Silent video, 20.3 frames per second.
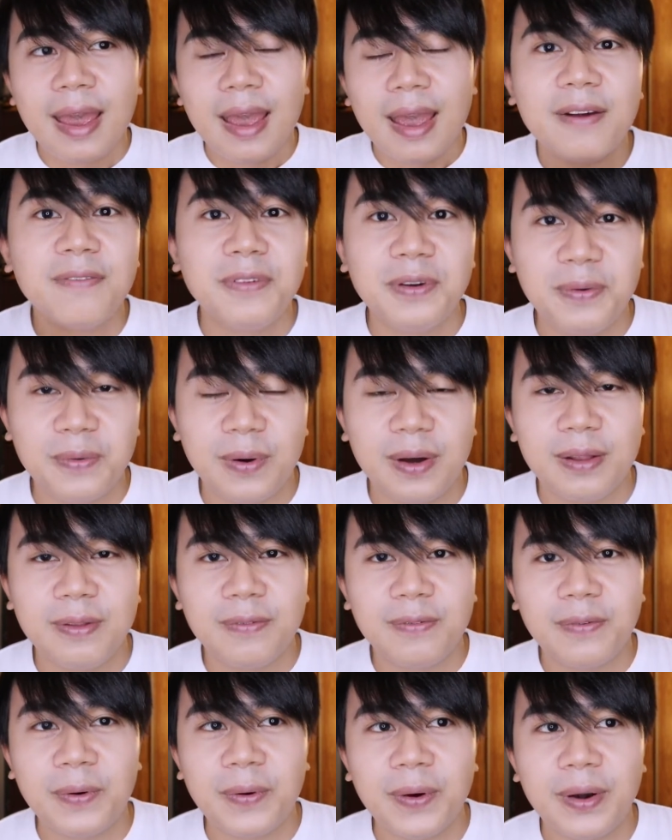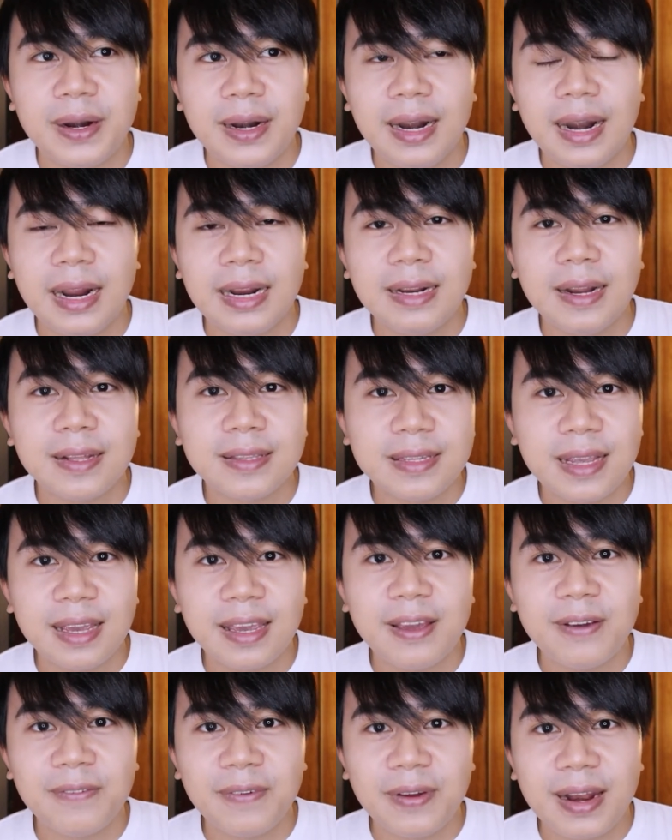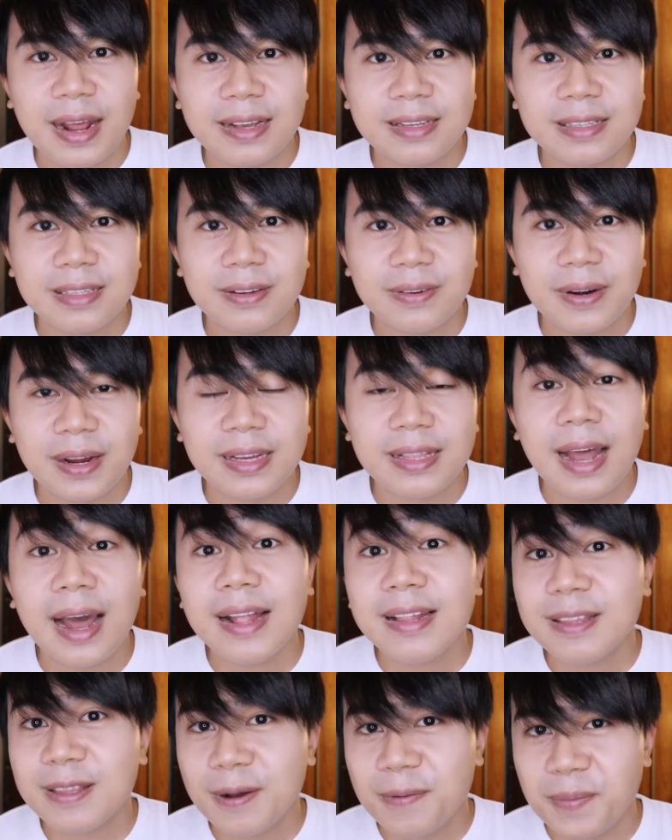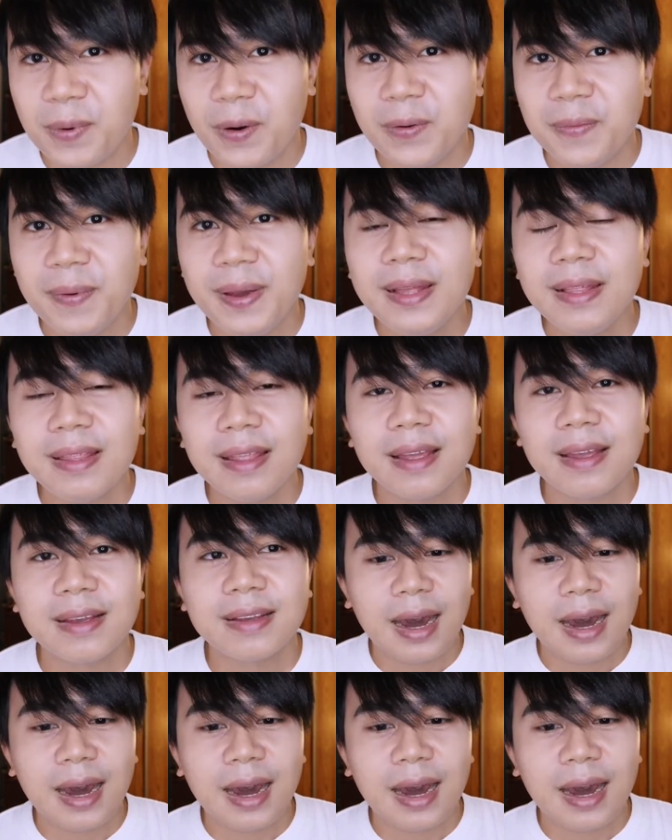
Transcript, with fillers: everyone for not taking finasteride at the moment.